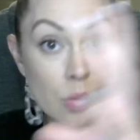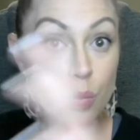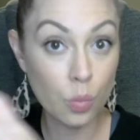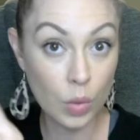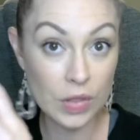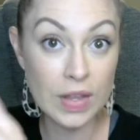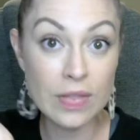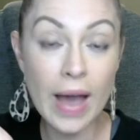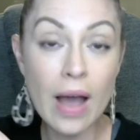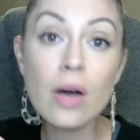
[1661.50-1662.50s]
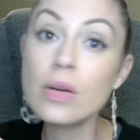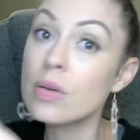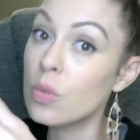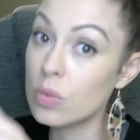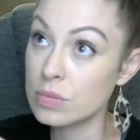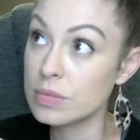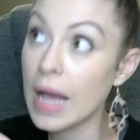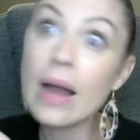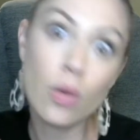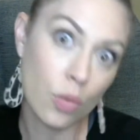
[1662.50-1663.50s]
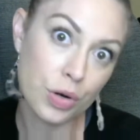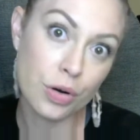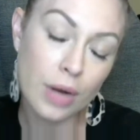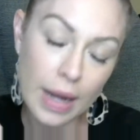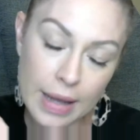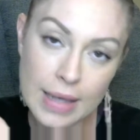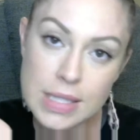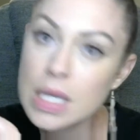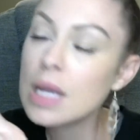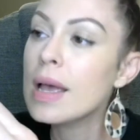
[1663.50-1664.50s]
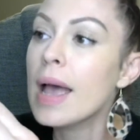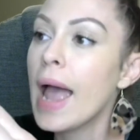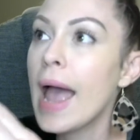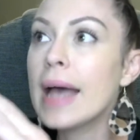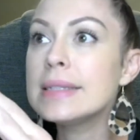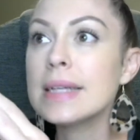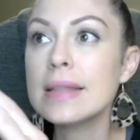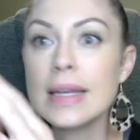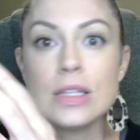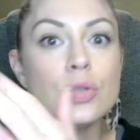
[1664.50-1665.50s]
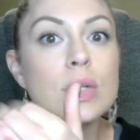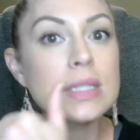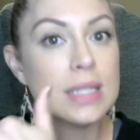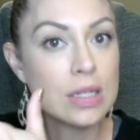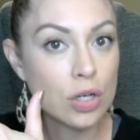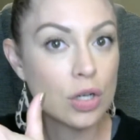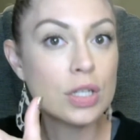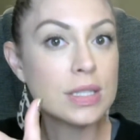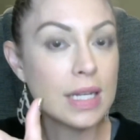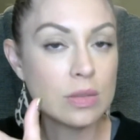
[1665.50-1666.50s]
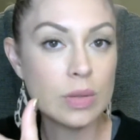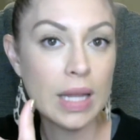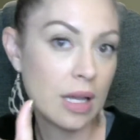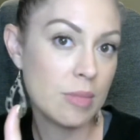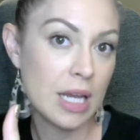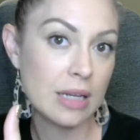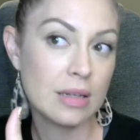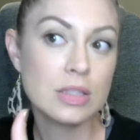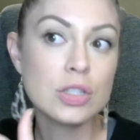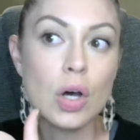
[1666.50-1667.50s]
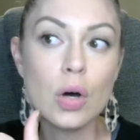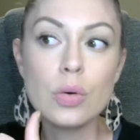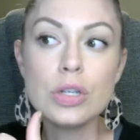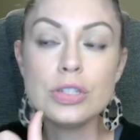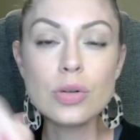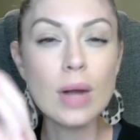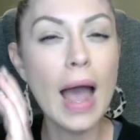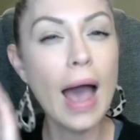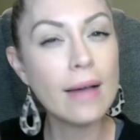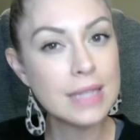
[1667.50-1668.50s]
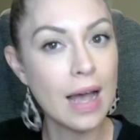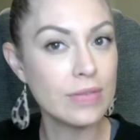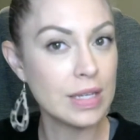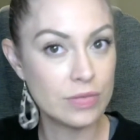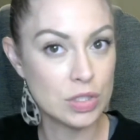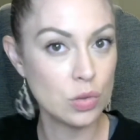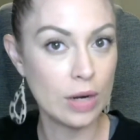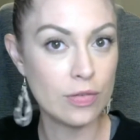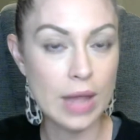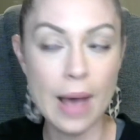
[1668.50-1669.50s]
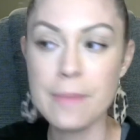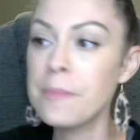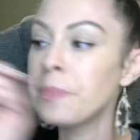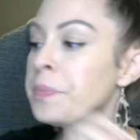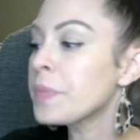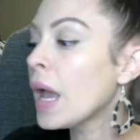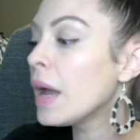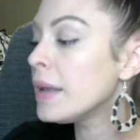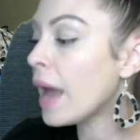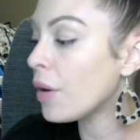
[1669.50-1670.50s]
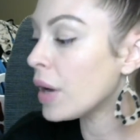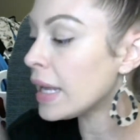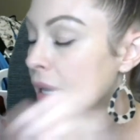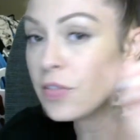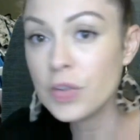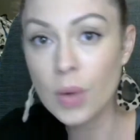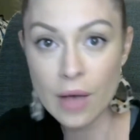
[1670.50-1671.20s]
within that order, I guess, and then you can send her sets when they come in. So you don't have to have the inventory for that. Now, if you have